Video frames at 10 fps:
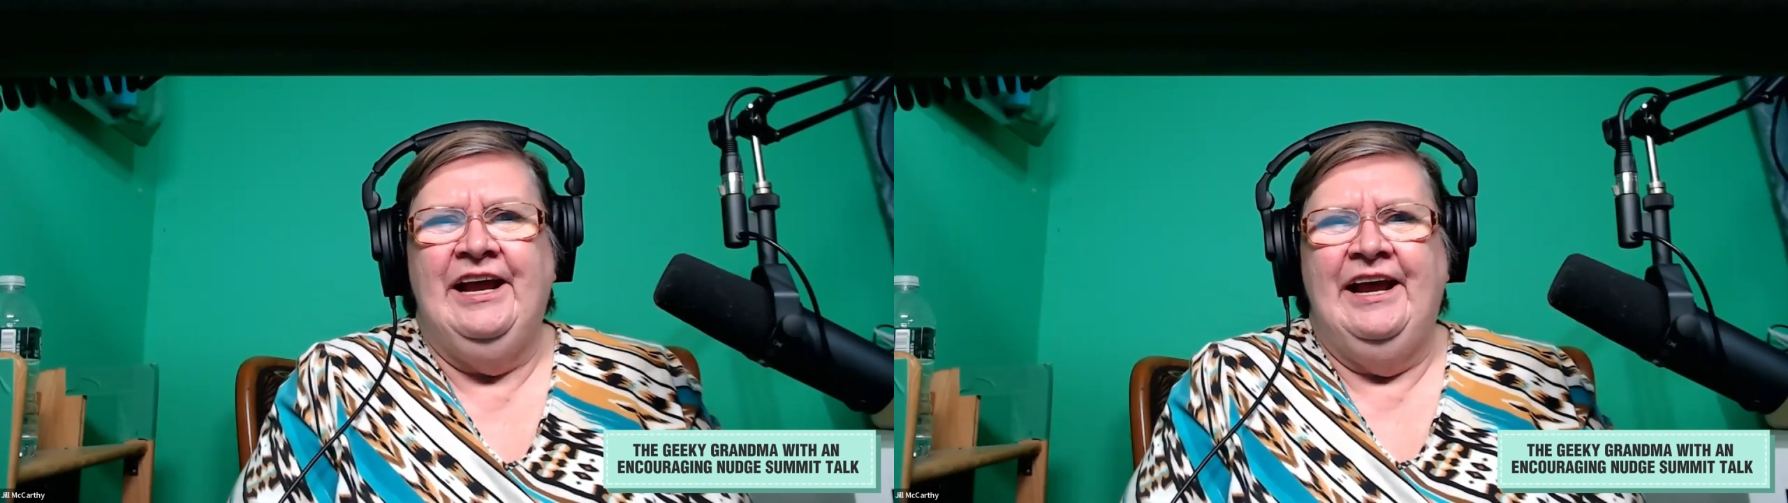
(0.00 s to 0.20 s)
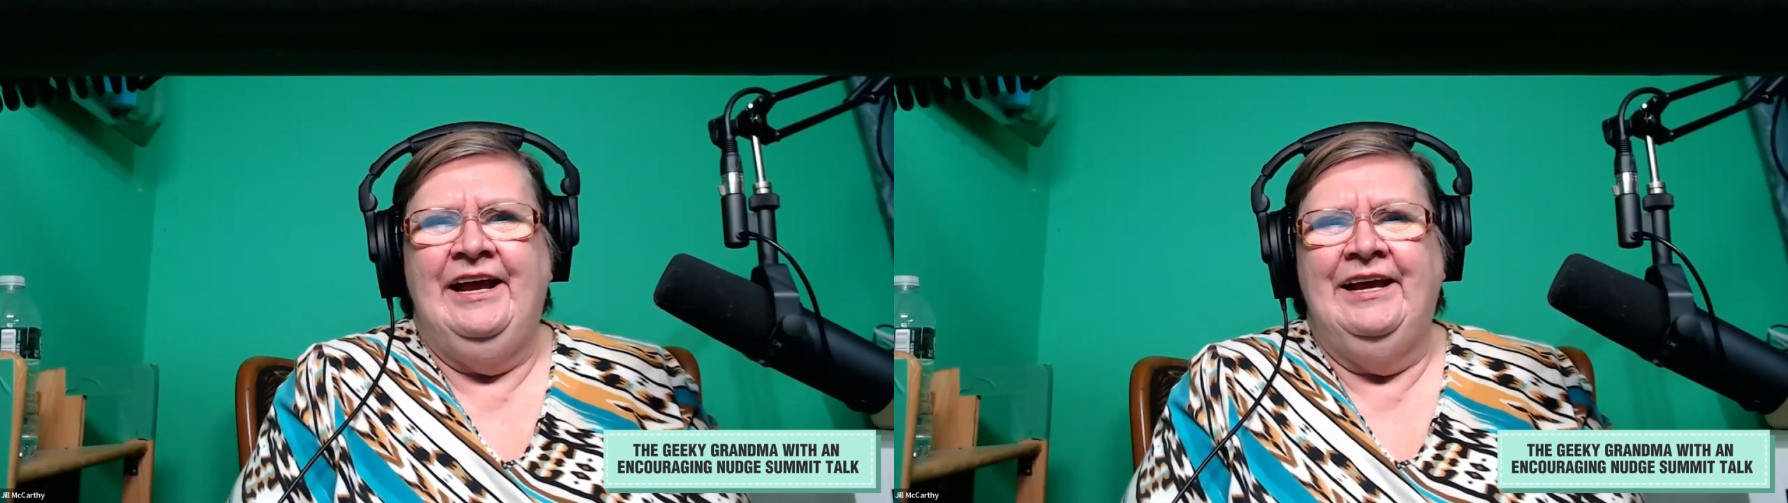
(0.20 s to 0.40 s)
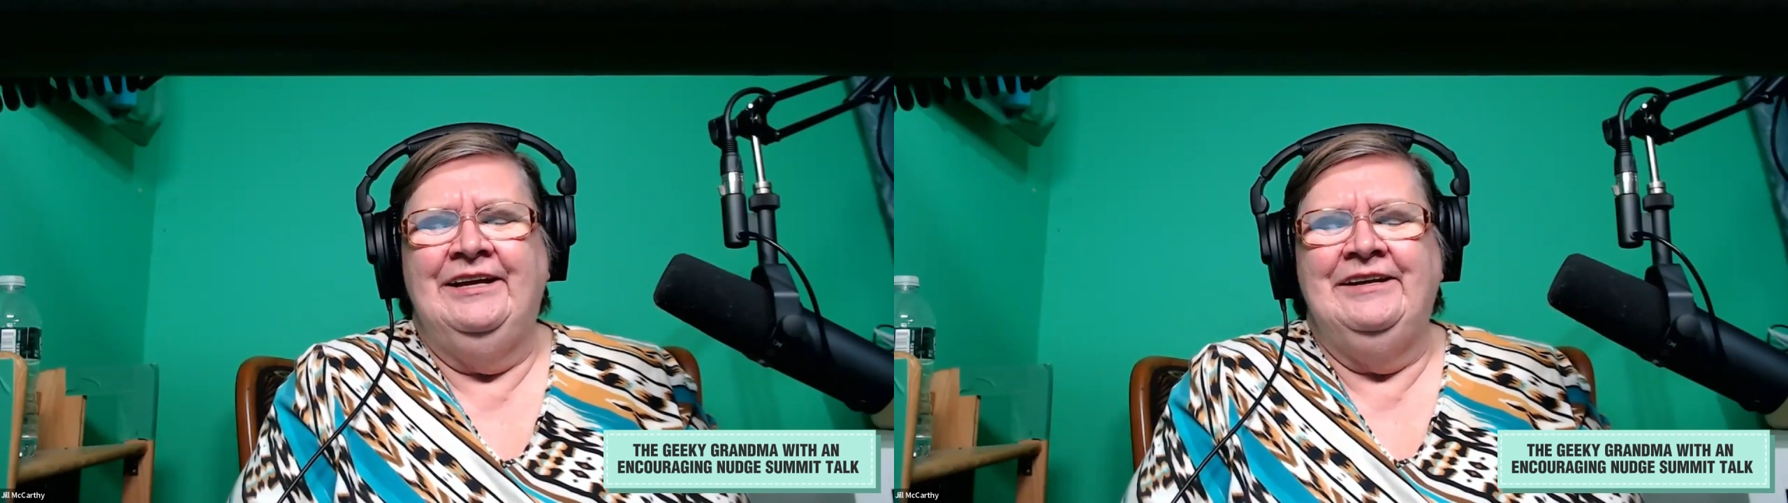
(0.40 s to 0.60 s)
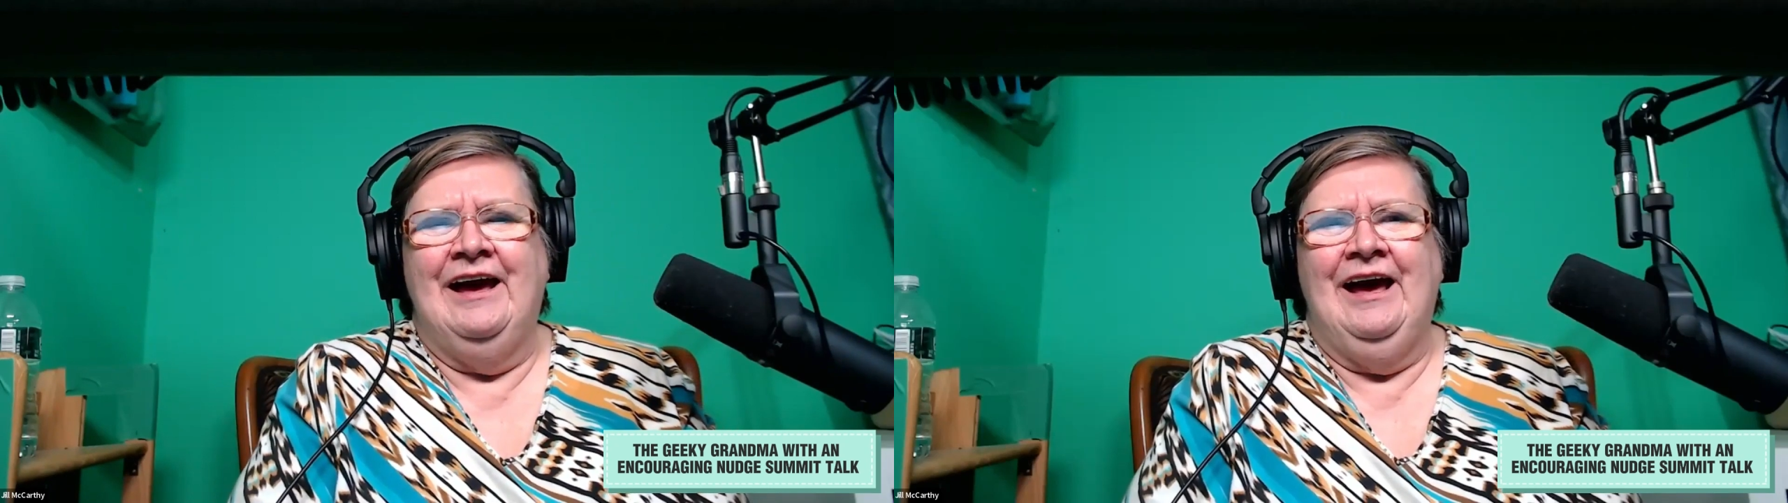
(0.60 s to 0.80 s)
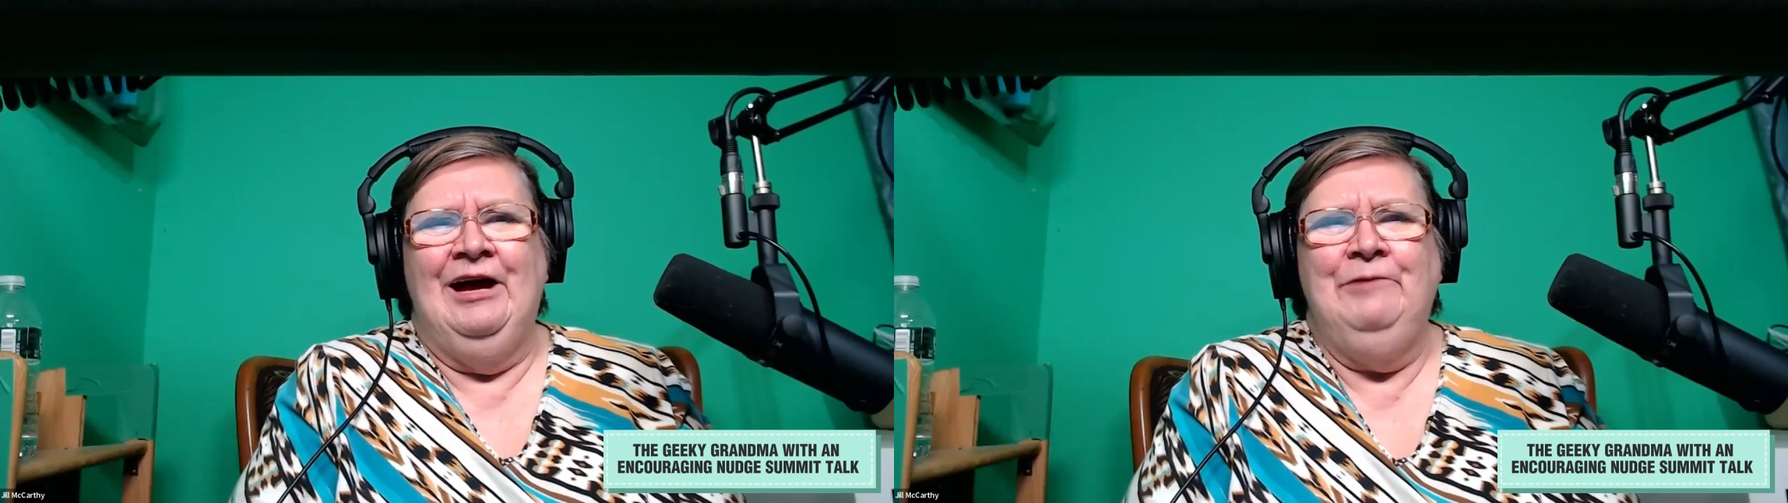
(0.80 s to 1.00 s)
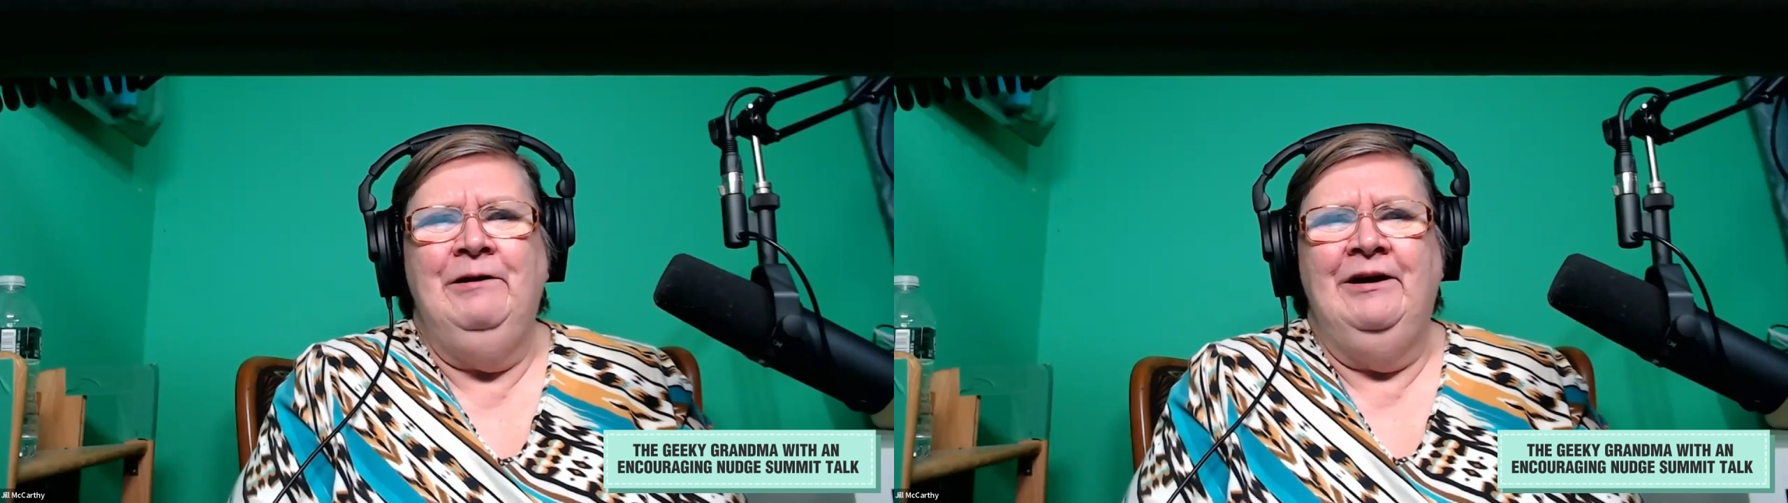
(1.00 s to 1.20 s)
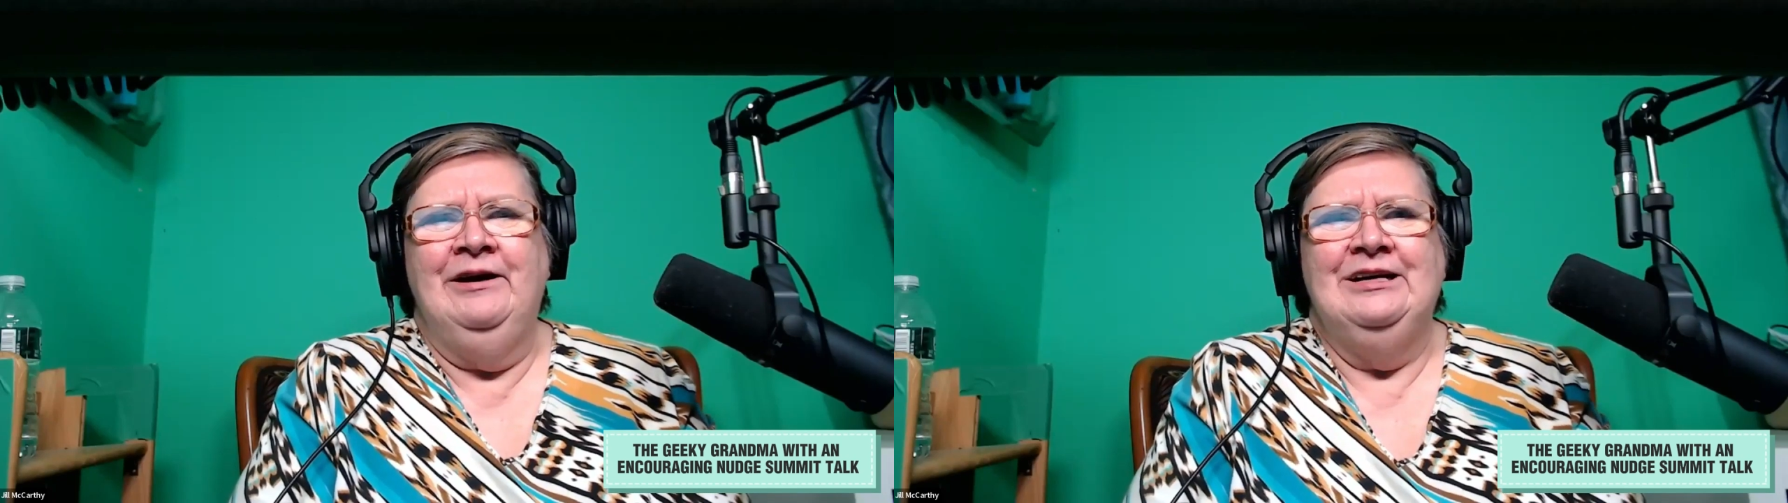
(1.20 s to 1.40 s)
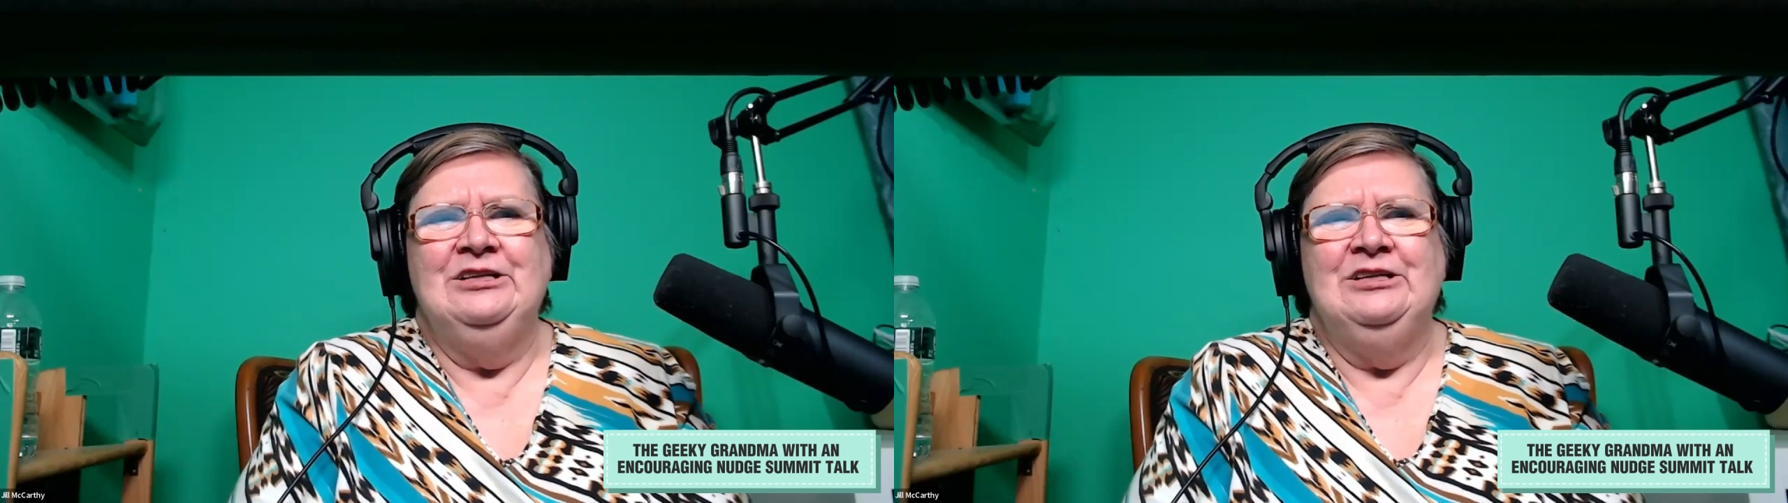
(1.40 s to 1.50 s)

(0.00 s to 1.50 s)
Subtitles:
And I'm a